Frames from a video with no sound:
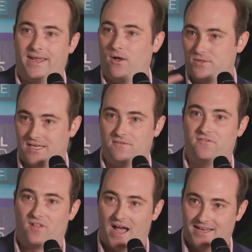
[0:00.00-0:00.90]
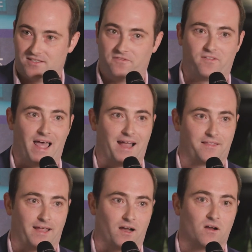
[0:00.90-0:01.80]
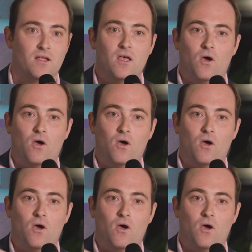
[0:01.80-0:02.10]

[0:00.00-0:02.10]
Hilton flies the flag there,